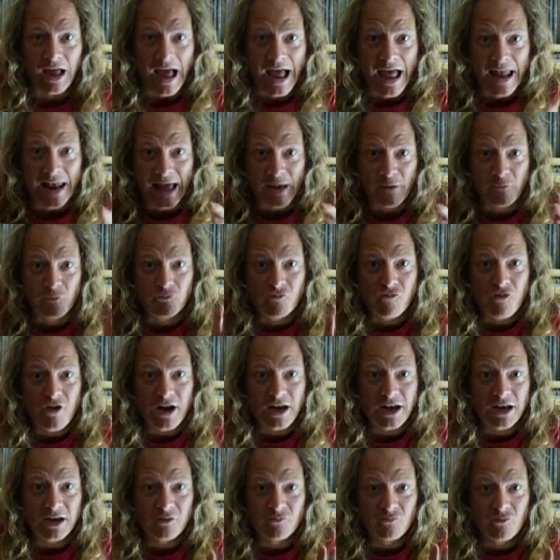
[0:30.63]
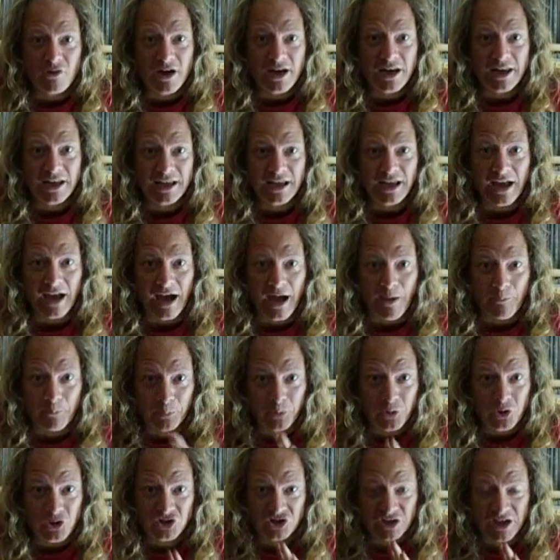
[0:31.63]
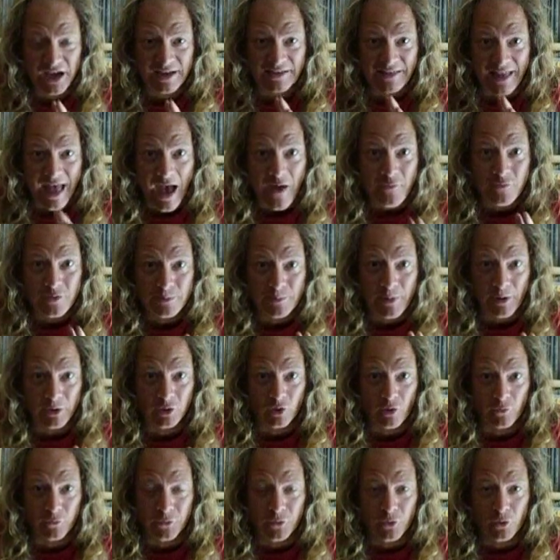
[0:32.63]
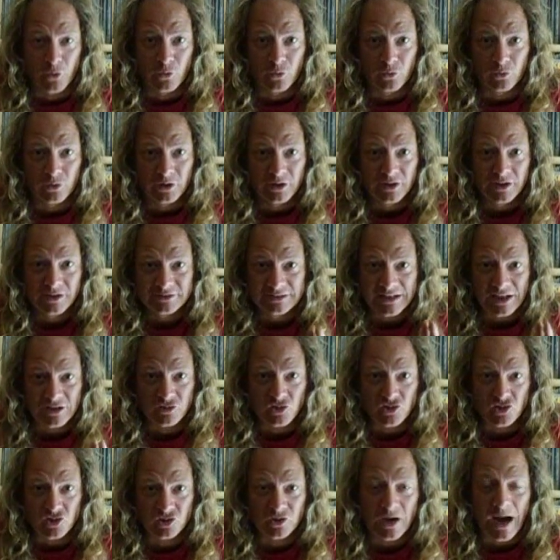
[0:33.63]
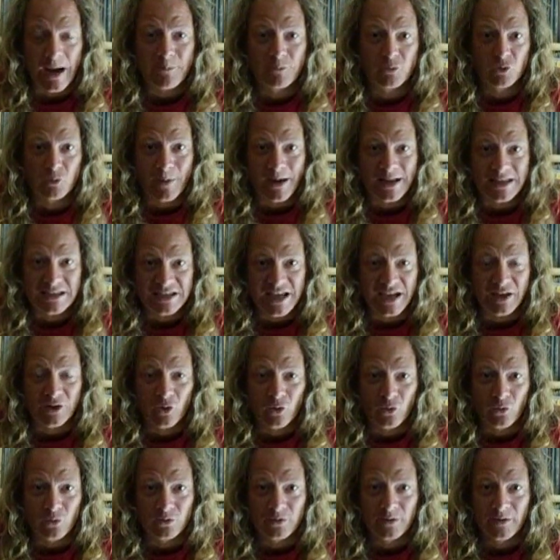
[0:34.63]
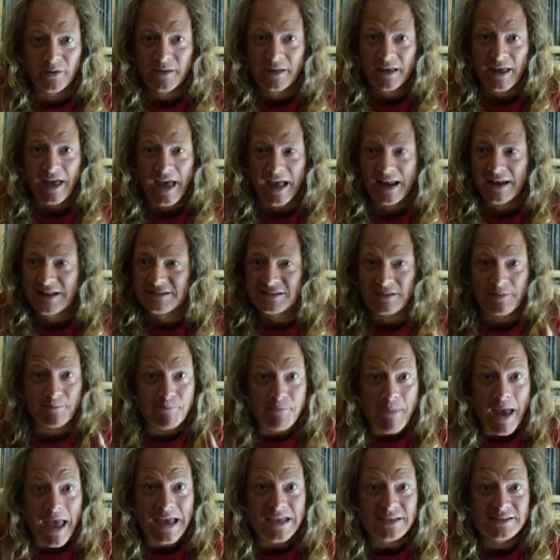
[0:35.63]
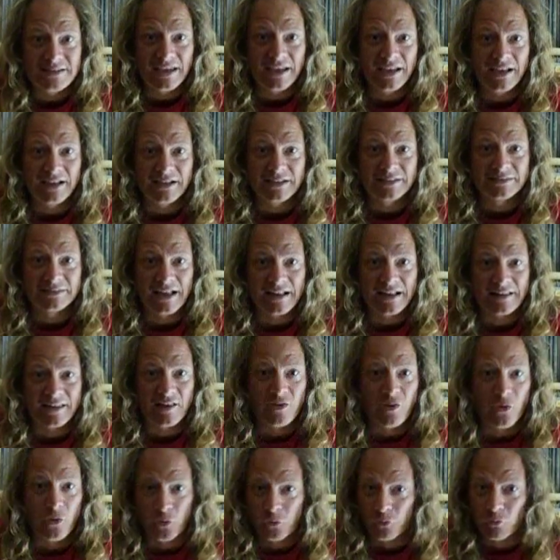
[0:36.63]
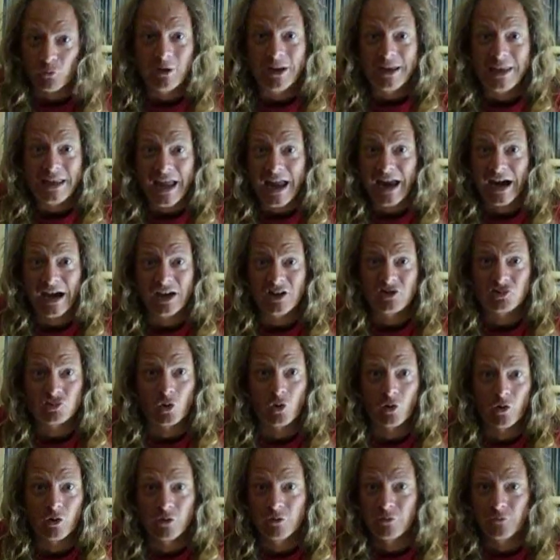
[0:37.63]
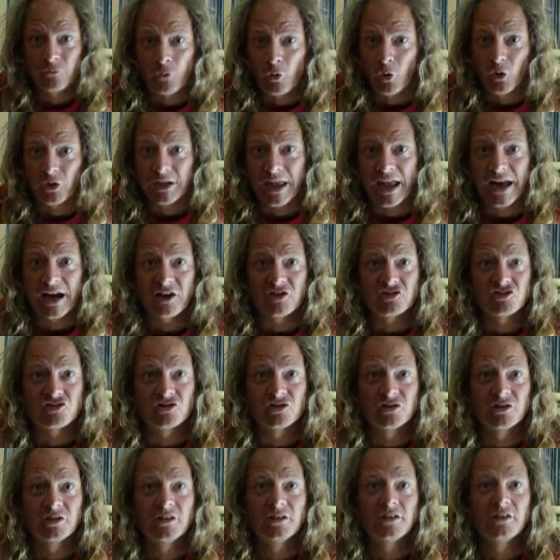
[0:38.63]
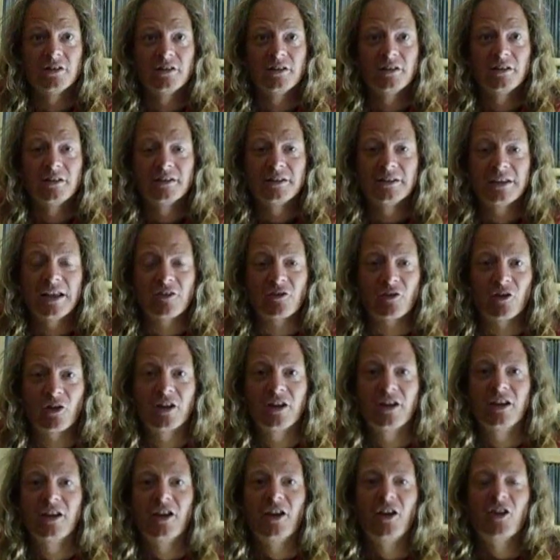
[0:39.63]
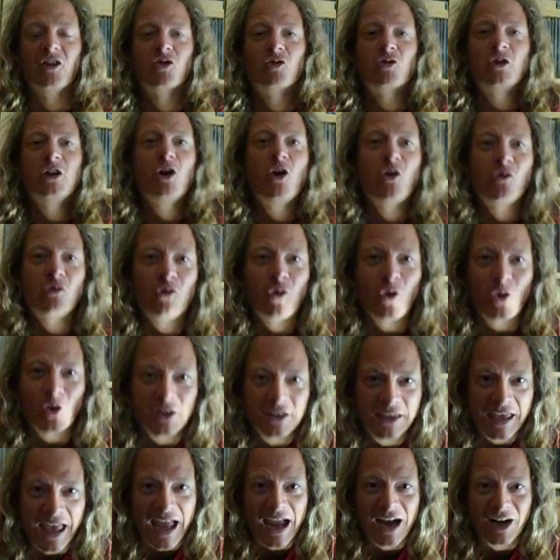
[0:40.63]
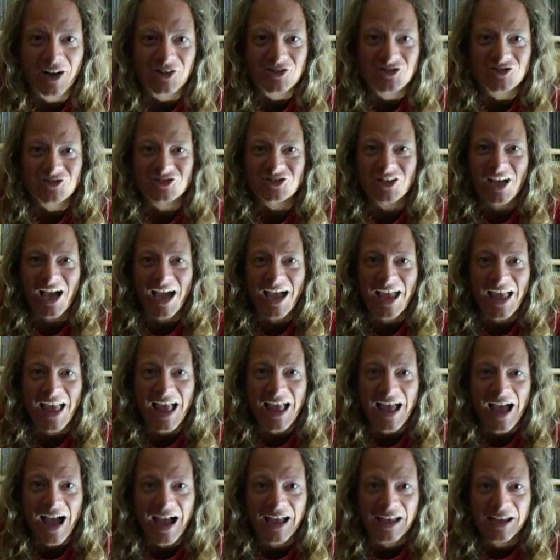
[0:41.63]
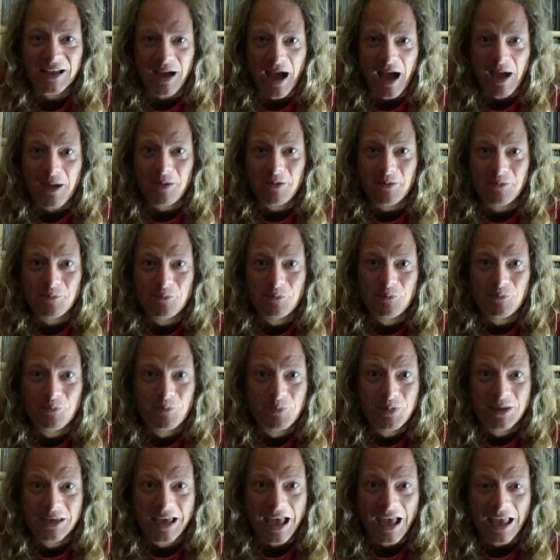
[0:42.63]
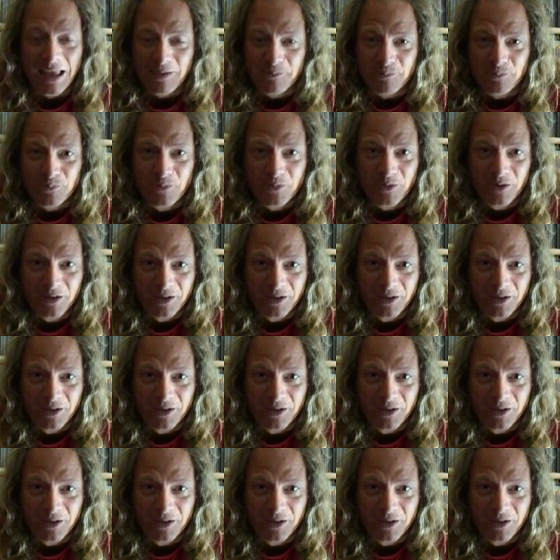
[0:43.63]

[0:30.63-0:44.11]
And I really, really appreciate everybody of you that subscribe to my channel. And it's amazing that in 3 years or in 4 years, yes, 3 or 4 years, I became